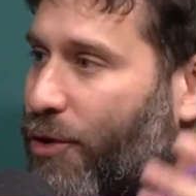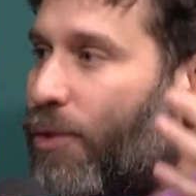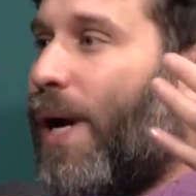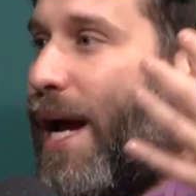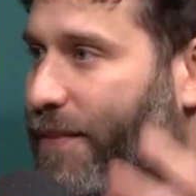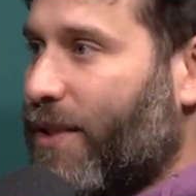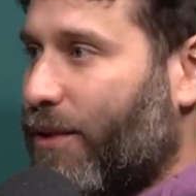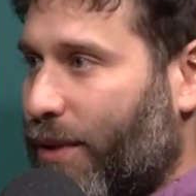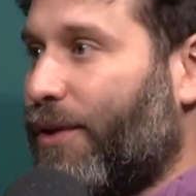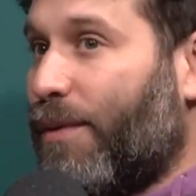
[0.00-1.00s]
who
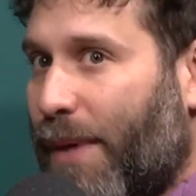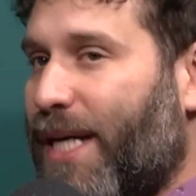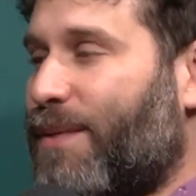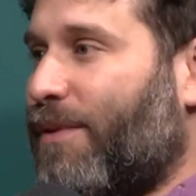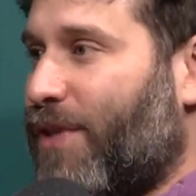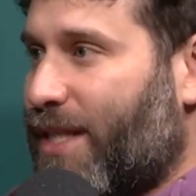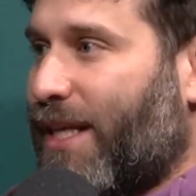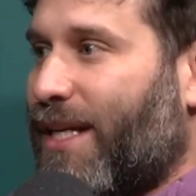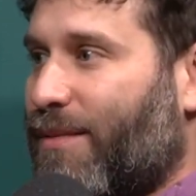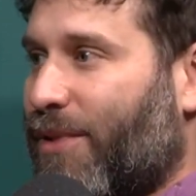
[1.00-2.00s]
absolutely reminds me of
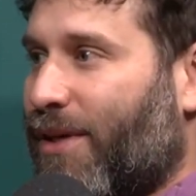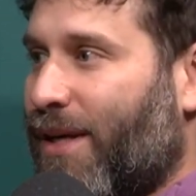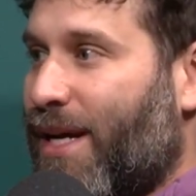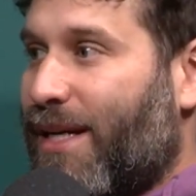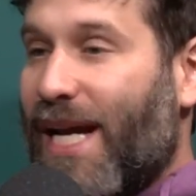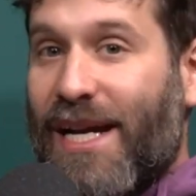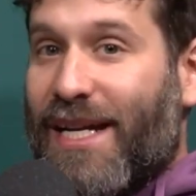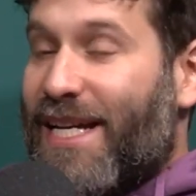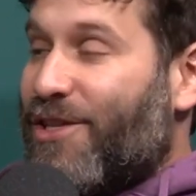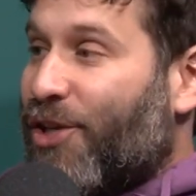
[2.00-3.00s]
Jesse Eisenberg,
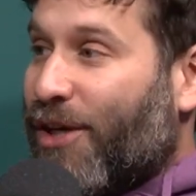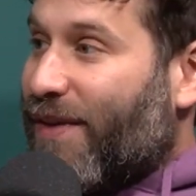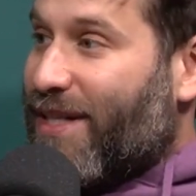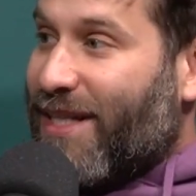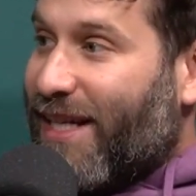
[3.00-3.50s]
he's nervous.